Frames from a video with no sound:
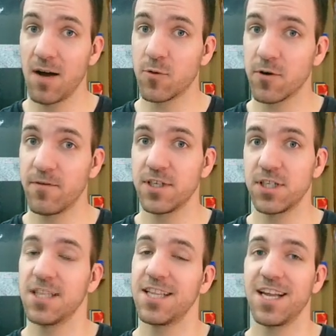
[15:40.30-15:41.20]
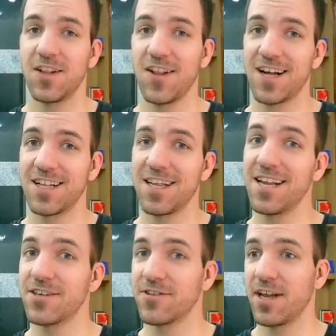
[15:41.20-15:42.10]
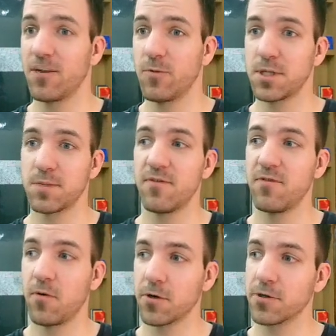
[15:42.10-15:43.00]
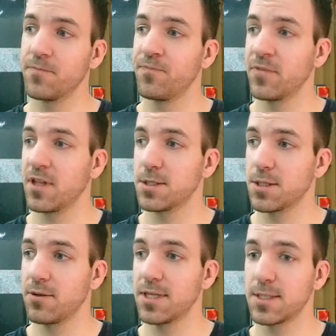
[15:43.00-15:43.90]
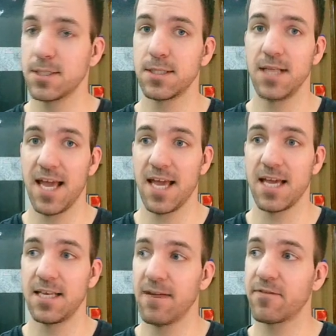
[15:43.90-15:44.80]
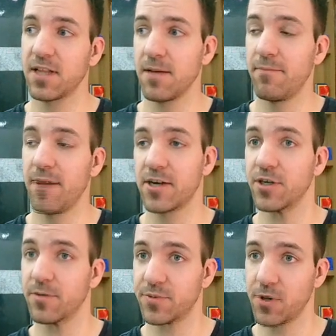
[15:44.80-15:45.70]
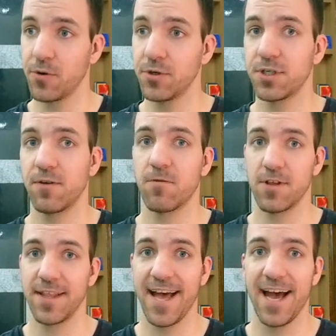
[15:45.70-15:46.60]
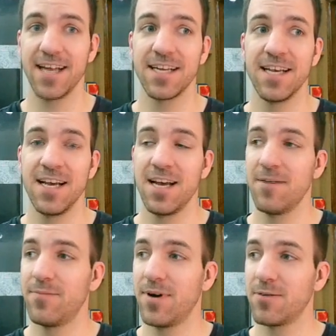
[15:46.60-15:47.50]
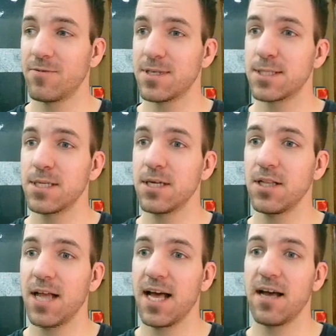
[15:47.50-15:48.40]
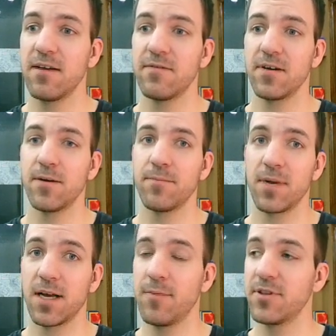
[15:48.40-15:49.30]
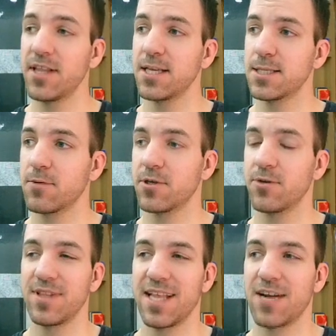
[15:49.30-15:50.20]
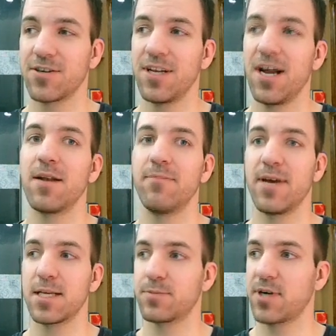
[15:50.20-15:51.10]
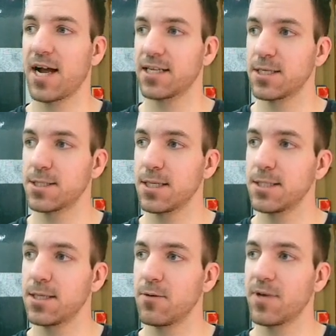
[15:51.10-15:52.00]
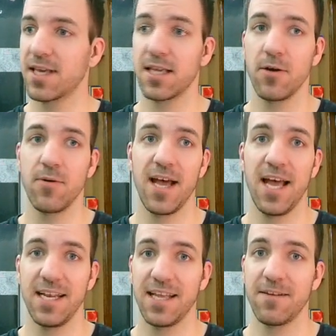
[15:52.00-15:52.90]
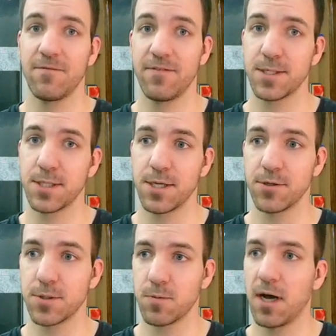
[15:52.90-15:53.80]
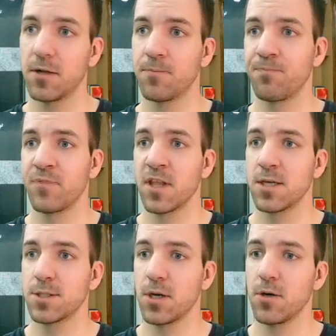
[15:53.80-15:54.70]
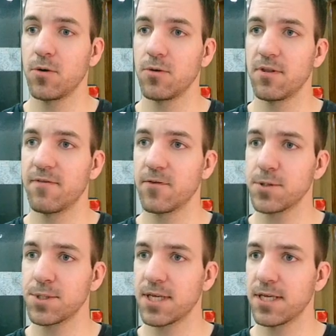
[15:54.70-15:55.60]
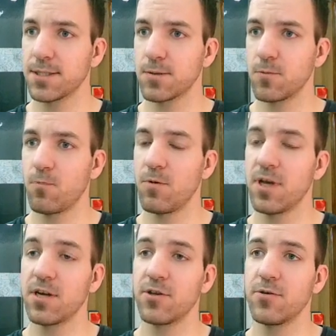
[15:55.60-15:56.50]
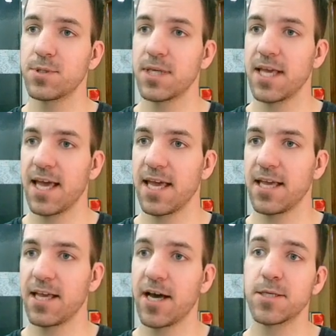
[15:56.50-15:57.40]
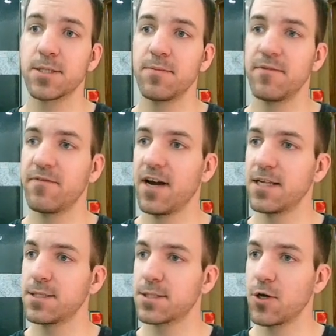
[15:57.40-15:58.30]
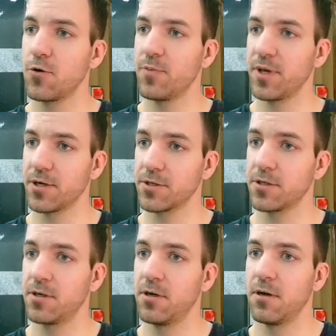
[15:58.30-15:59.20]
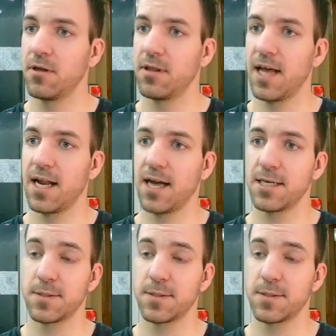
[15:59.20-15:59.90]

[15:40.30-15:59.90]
more efficiently and a lot cleaner than it was before. So this is definitely a better approach for that. But we still have a couple things that we're doing that are not best practices that we can go ahead and fix here as well. So the first is we are using a custom defined scope here that I